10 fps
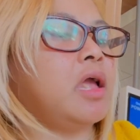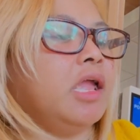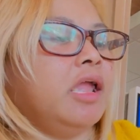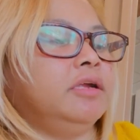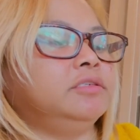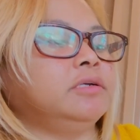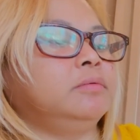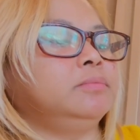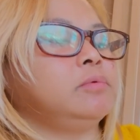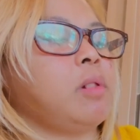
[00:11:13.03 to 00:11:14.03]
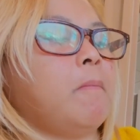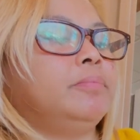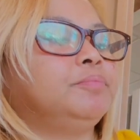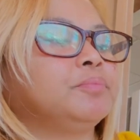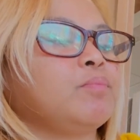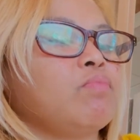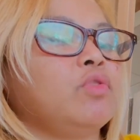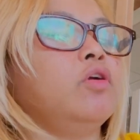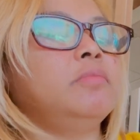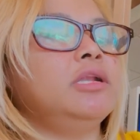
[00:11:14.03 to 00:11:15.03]
And
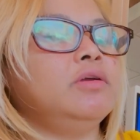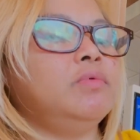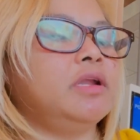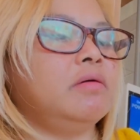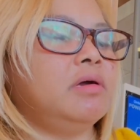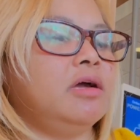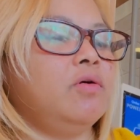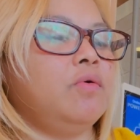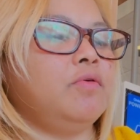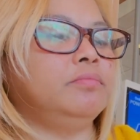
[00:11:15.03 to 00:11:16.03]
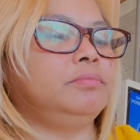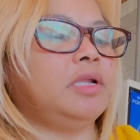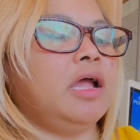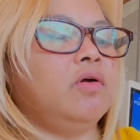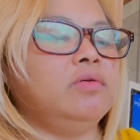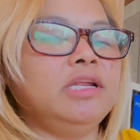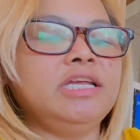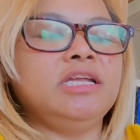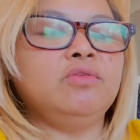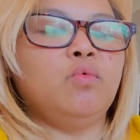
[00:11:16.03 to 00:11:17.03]
normally when I'm at home, I only
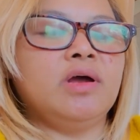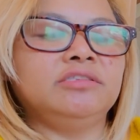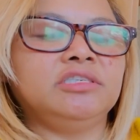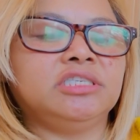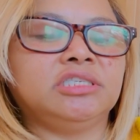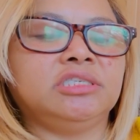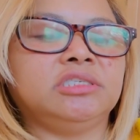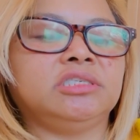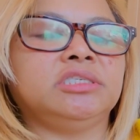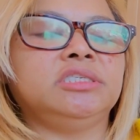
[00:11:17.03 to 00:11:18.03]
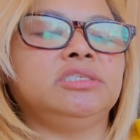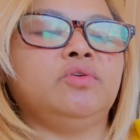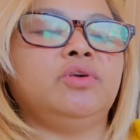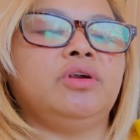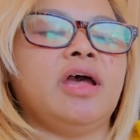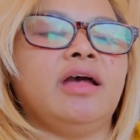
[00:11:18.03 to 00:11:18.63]
eat once or